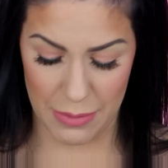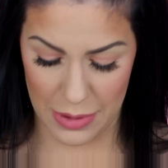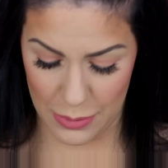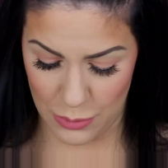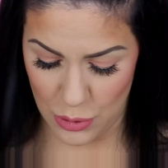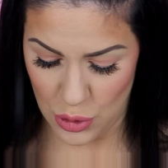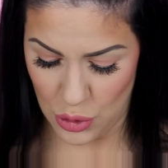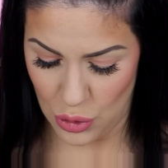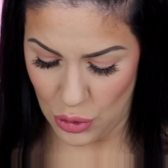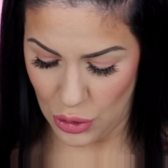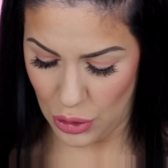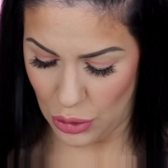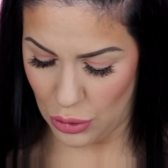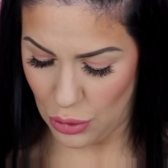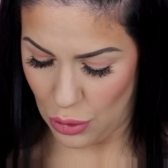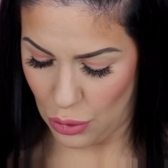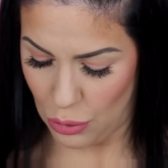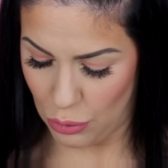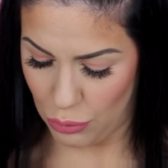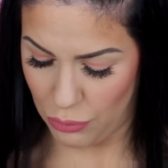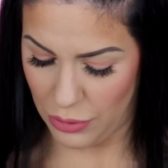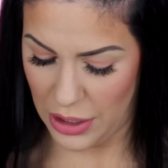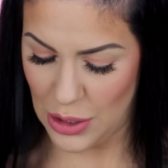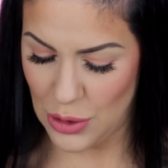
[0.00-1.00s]
I'm sure you'll
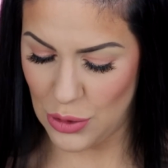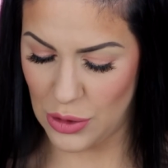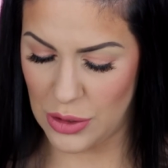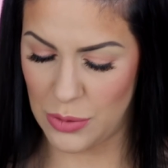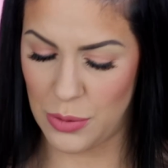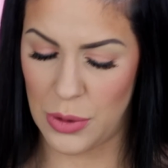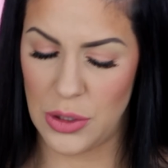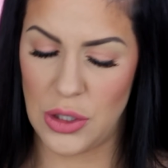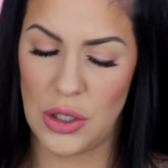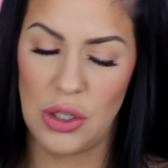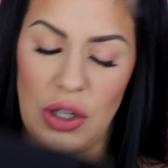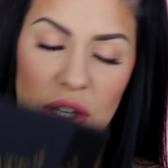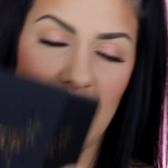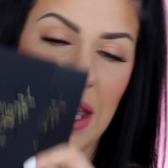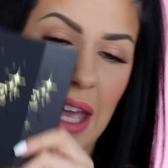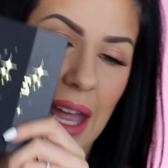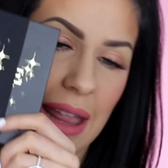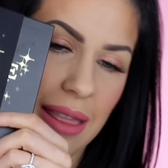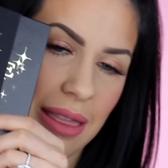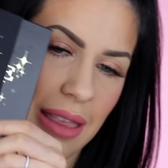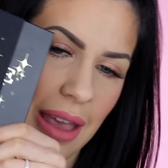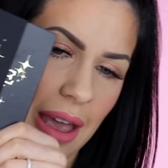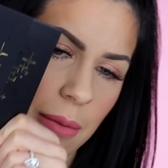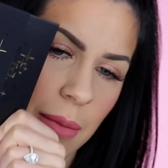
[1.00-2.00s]
all read yours when you
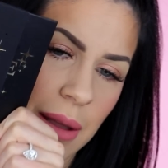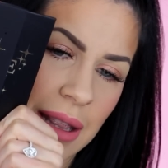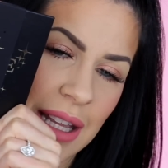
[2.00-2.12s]
get them.